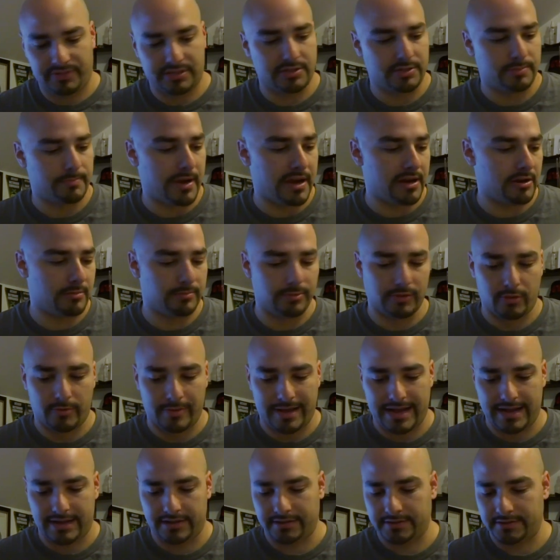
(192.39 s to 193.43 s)
spider
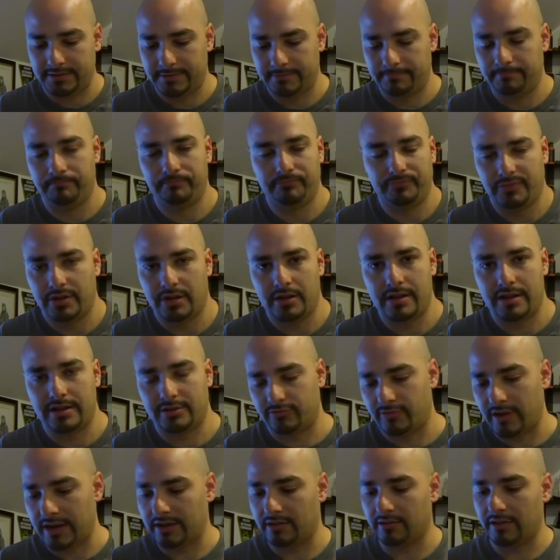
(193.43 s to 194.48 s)
blowbacks, none of
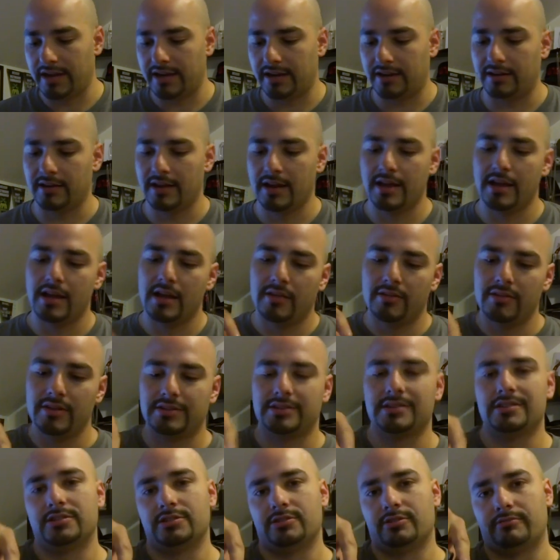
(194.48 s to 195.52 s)
that's regulated.
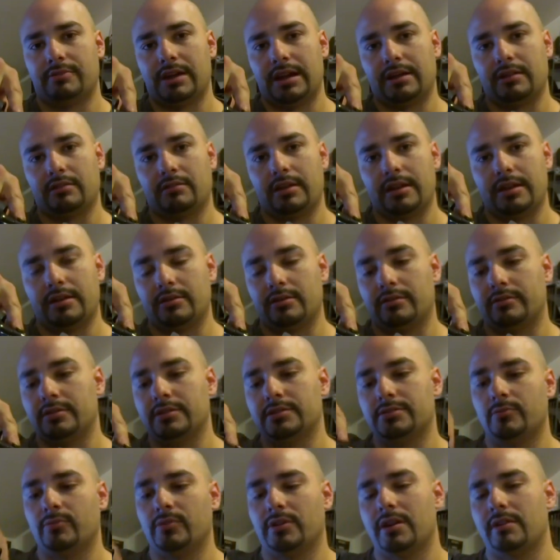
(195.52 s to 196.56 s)
This is your regulator.
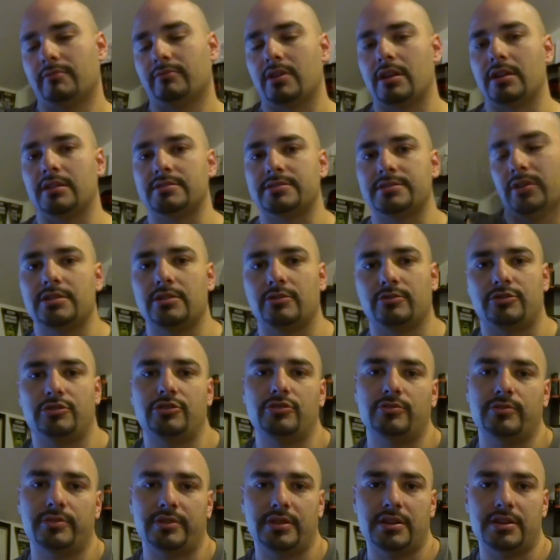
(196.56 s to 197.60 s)
We're not running
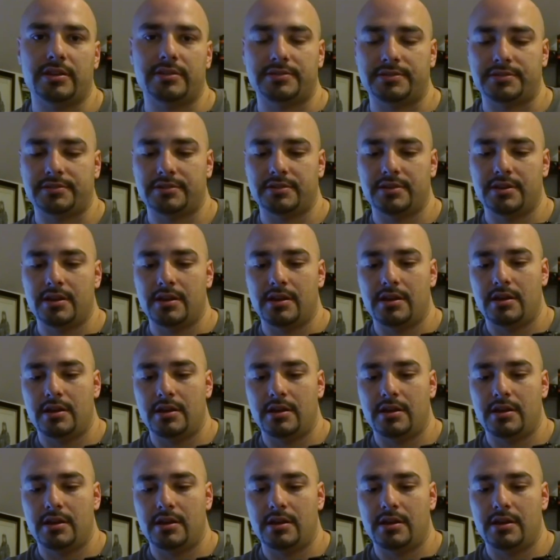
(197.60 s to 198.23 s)
CO2 in this.